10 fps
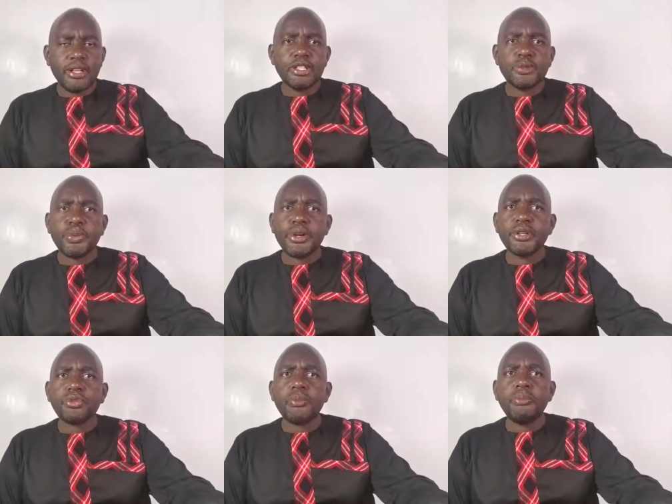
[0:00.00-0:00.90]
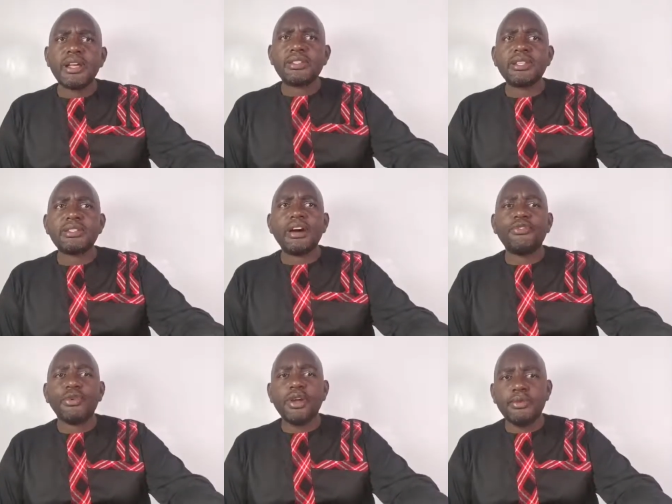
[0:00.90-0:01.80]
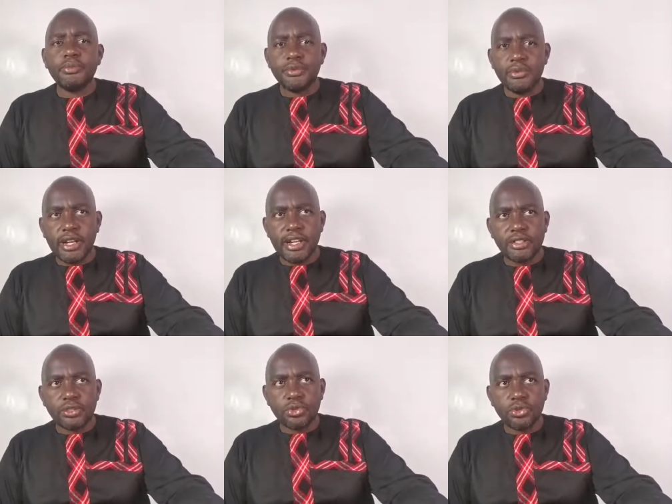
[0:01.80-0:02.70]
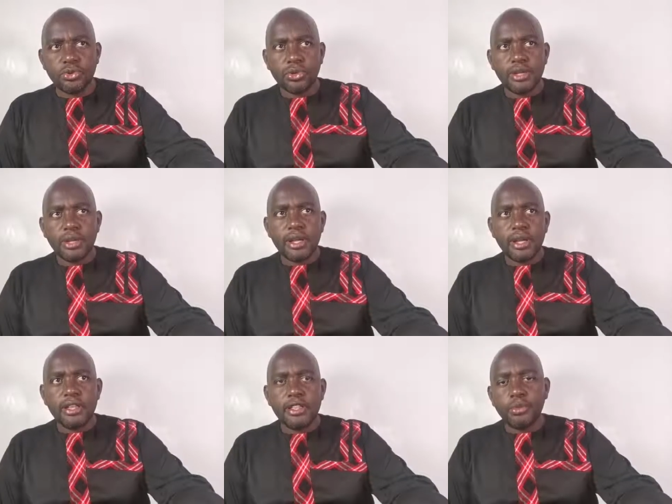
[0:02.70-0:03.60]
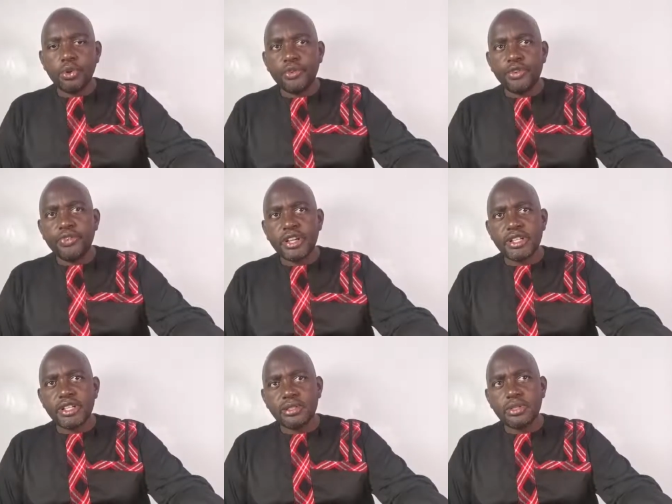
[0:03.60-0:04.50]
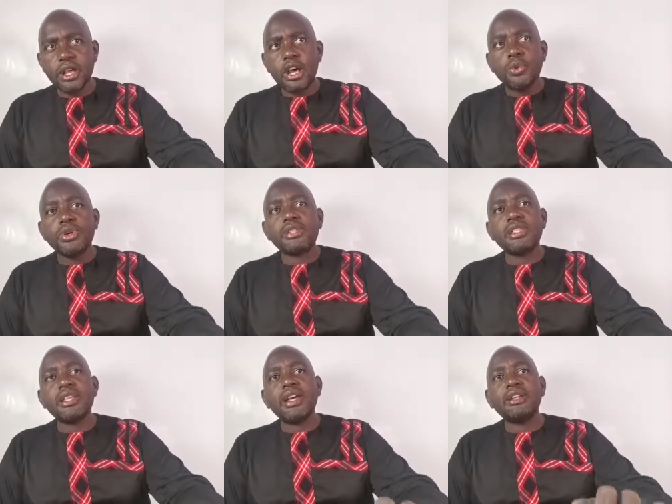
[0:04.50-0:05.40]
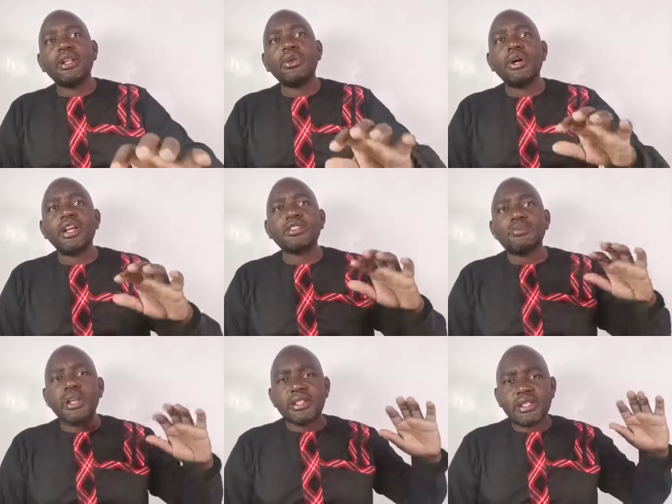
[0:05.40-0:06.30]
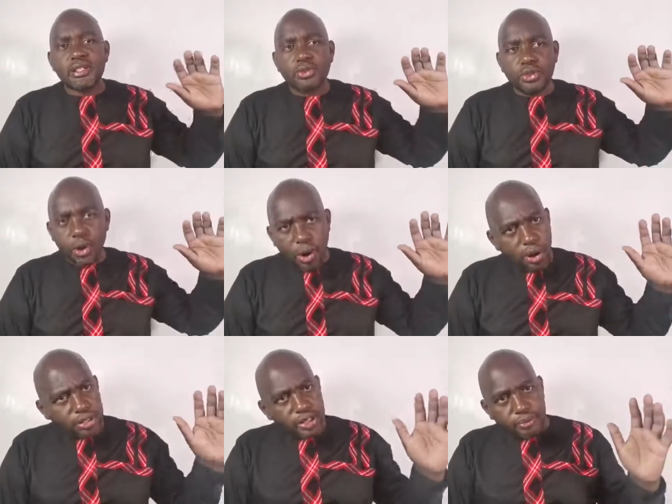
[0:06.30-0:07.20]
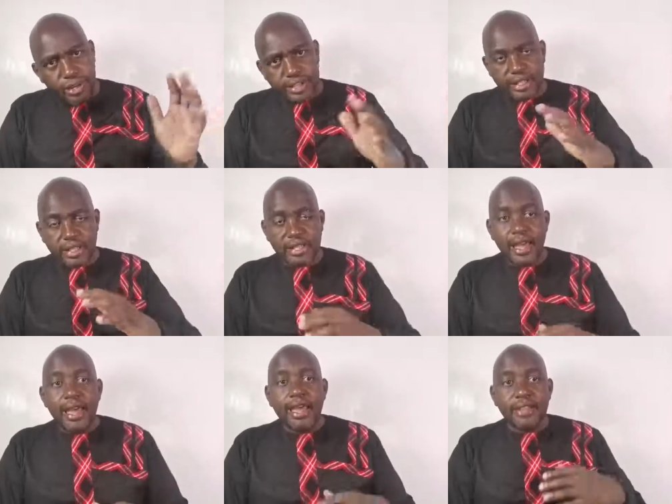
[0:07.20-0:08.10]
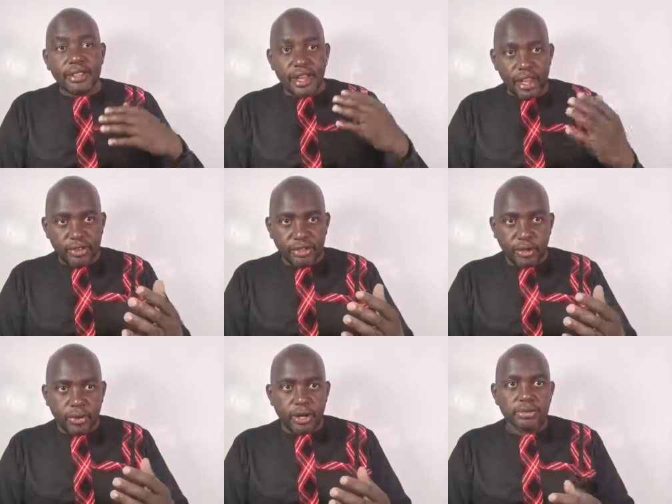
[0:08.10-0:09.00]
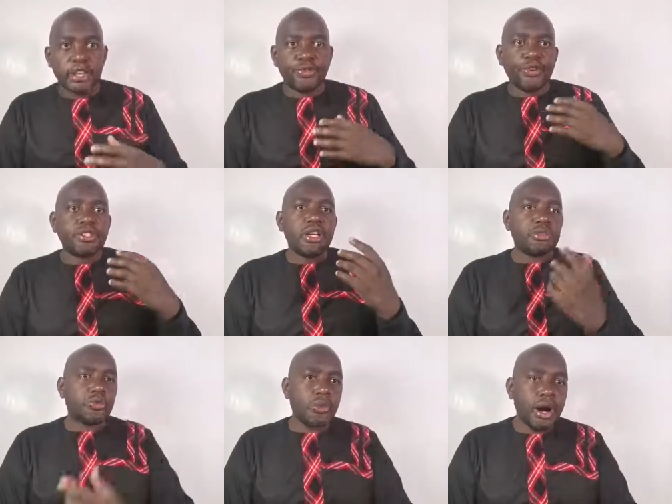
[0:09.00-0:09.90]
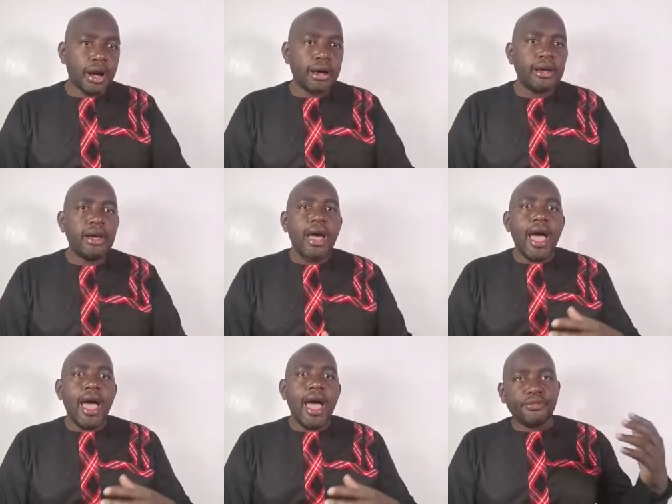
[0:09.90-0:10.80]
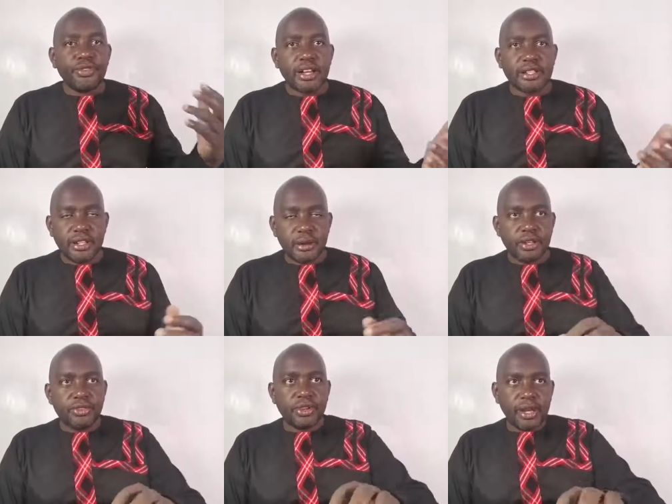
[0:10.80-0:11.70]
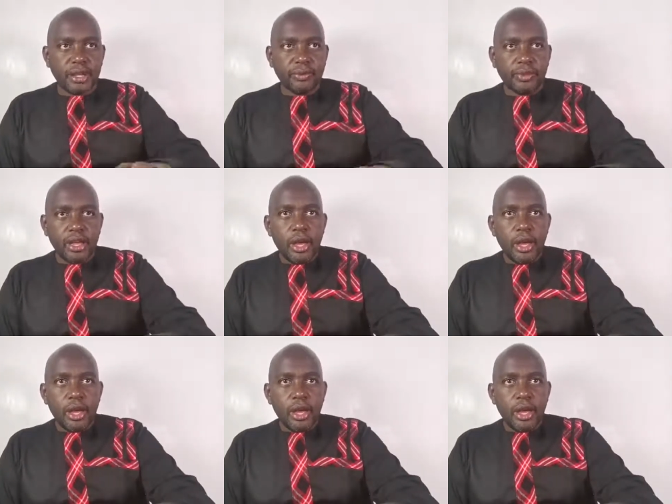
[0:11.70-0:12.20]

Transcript: Spiritual blessings have already been released to you. In the book of Ephesians, we see that the Lord has blessed us with all the blessings in the heavenly realms. Ephesians 1 and verse number 3.